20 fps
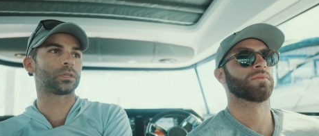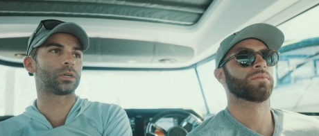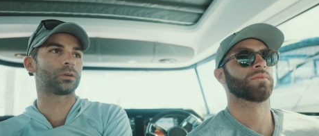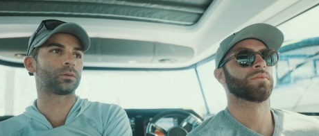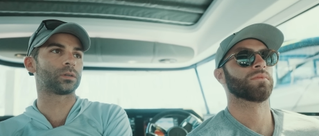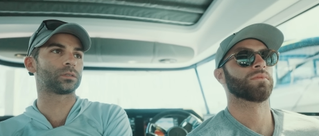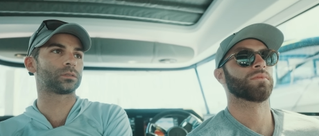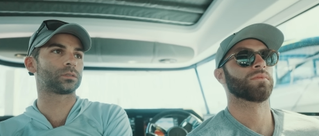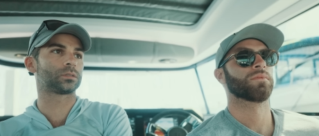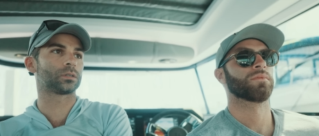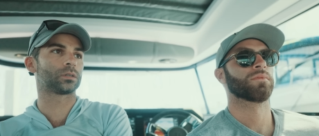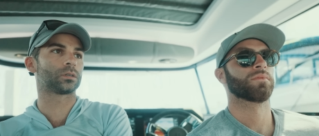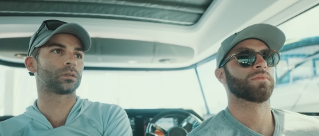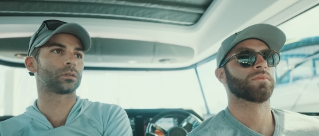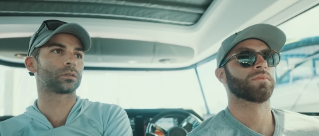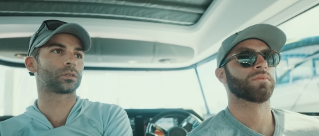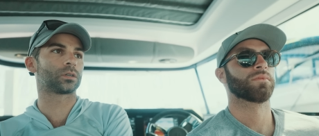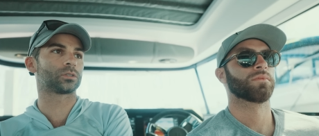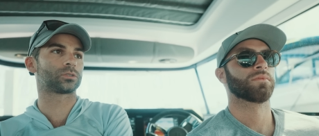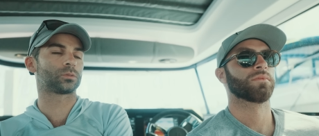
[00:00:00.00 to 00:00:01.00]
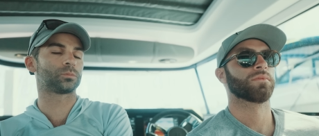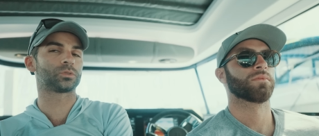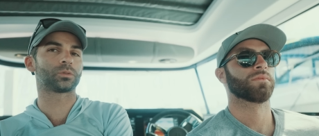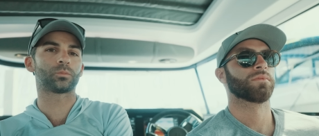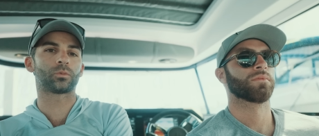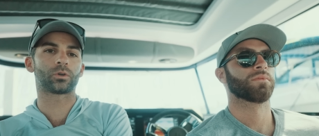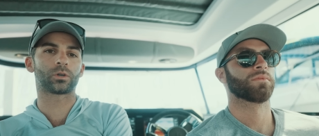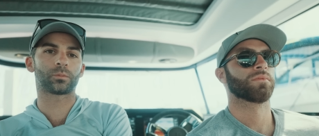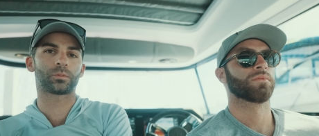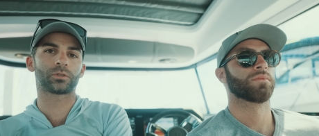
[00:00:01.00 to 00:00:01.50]
Speaker 1: nearest uh, Customs and
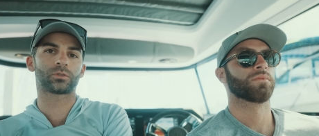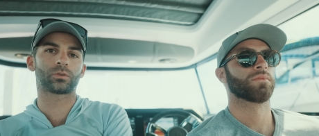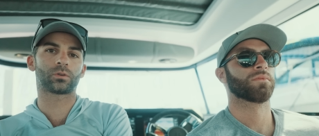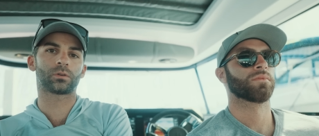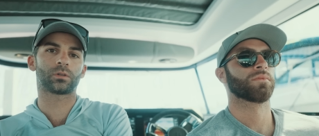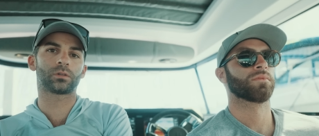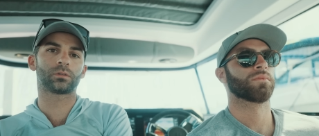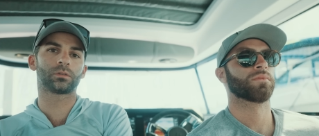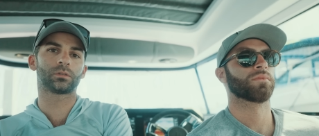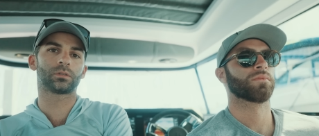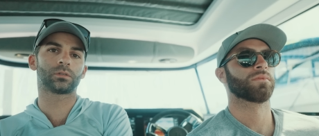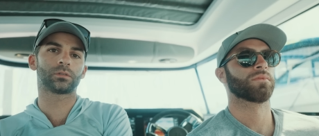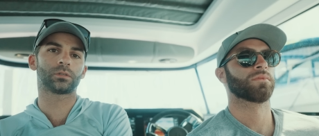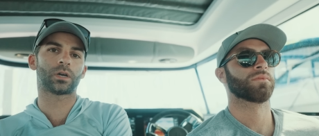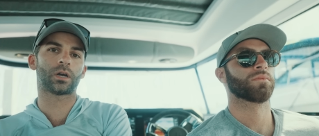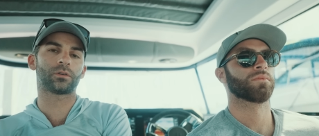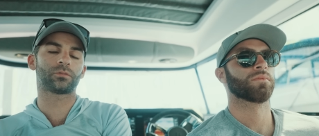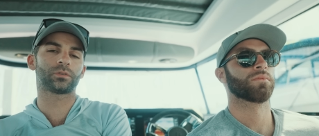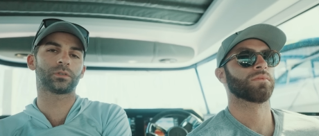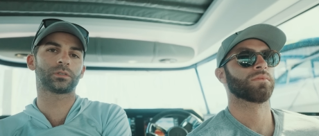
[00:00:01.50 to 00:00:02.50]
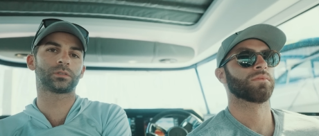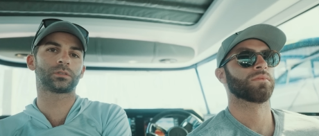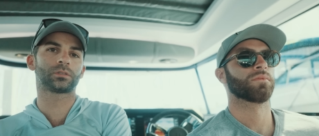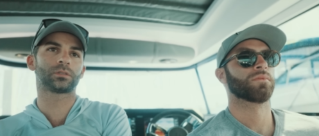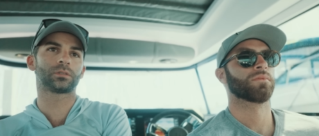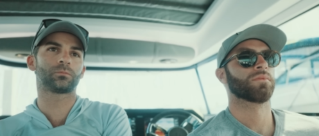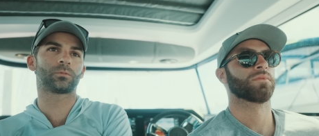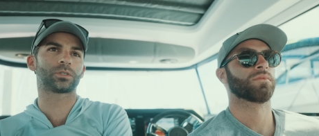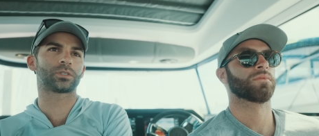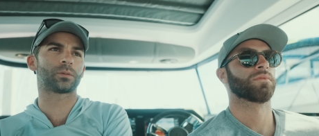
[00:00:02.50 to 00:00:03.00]
Border Patrol office,
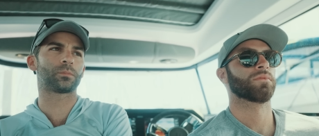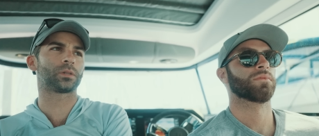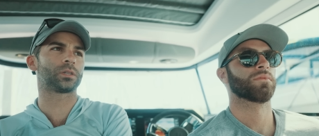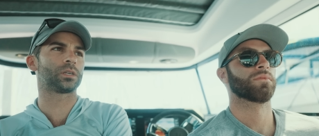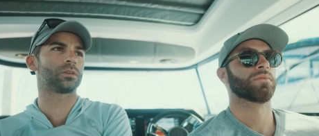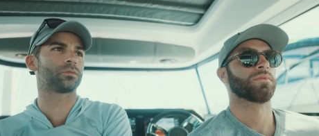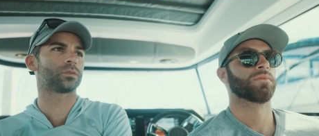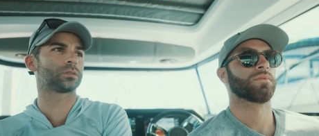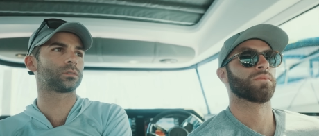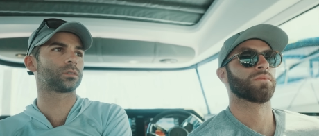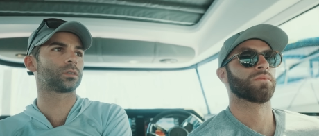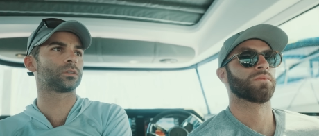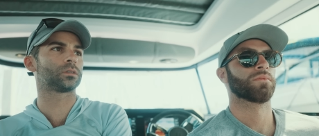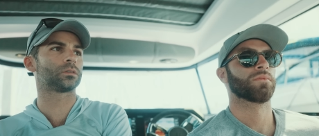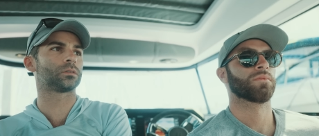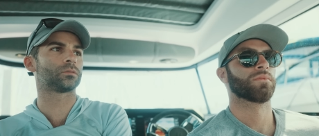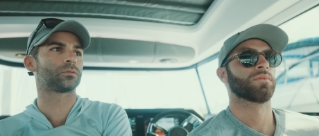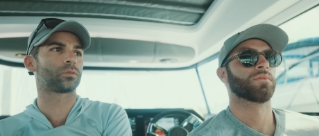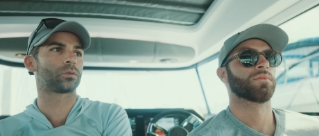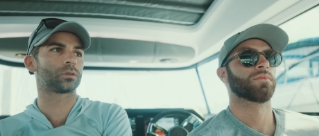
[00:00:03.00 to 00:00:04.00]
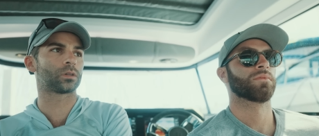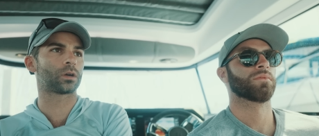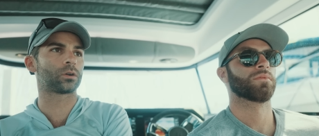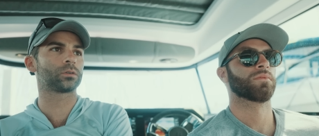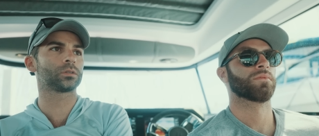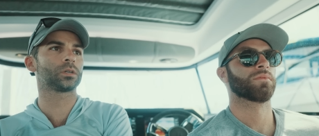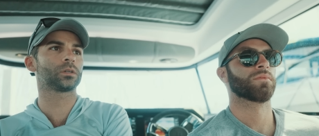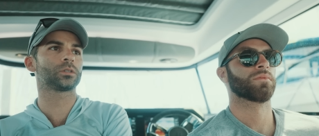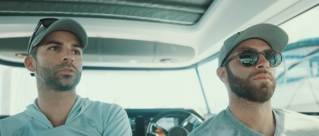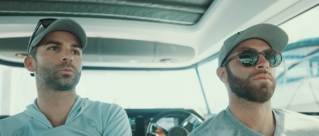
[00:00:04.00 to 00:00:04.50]
which I believe is in Fort
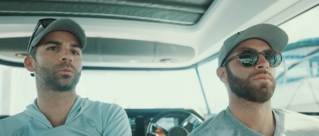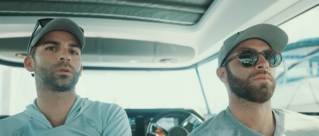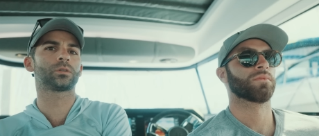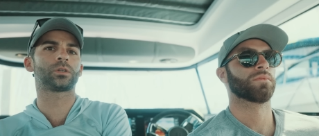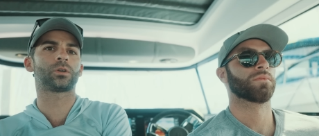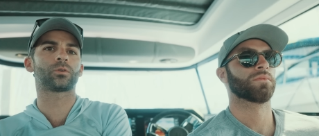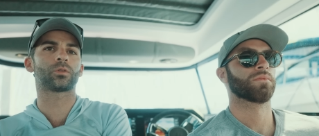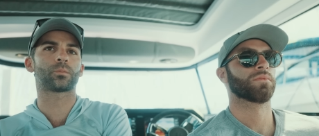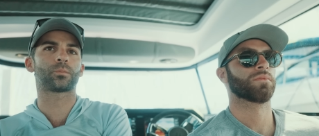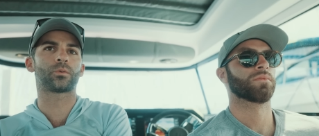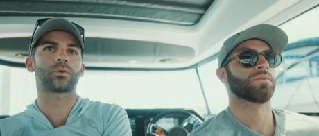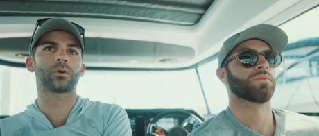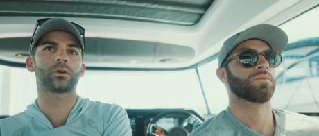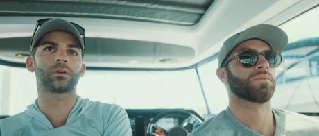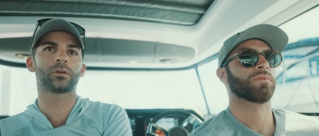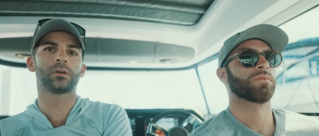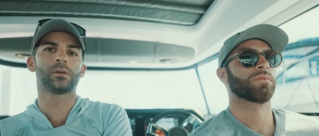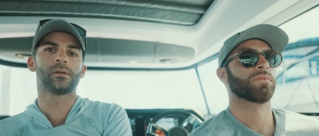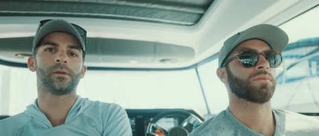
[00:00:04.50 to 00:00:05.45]
Lauderdale as well, near the port.